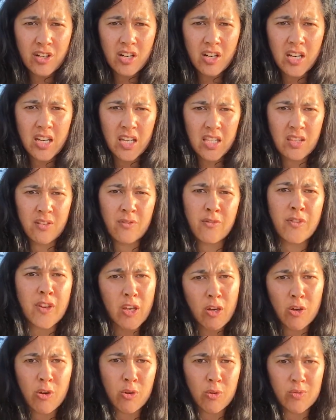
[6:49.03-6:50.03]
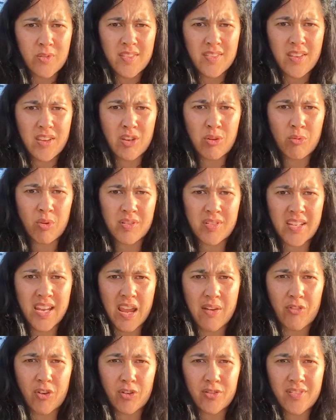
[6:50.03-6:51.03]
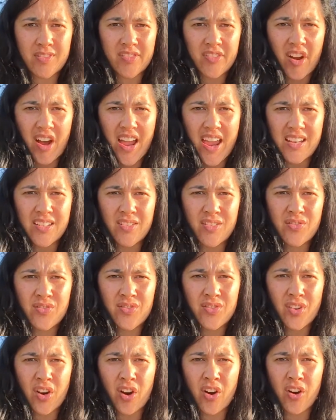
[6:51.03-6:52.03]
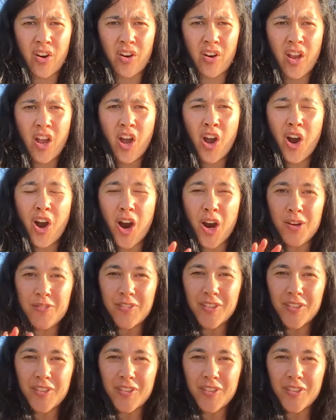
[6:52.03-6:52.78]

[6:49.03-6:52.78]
are the vehicles that you want to have on site. So hopefully